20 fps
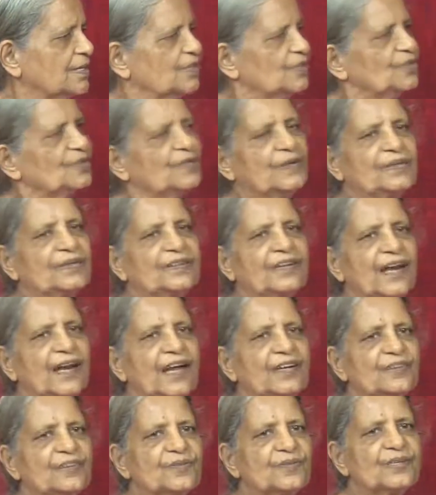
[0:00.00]
You will
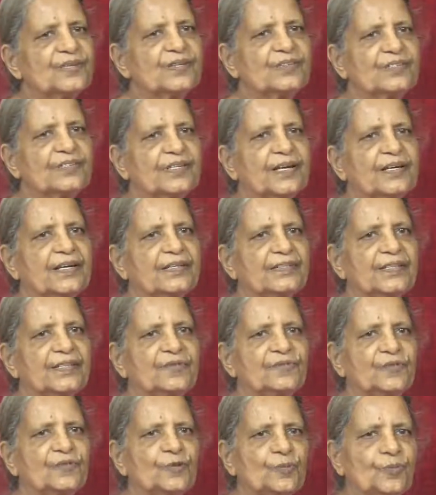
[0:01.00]
try to understand
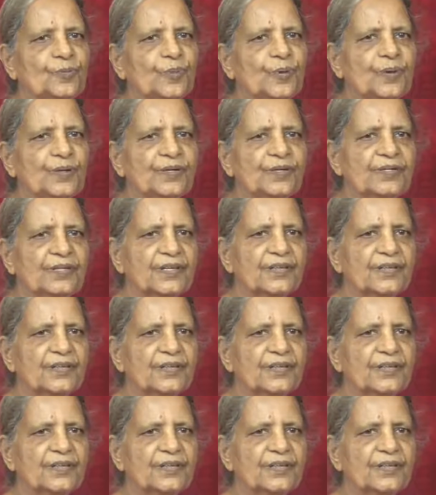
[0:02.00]
the viewpoint,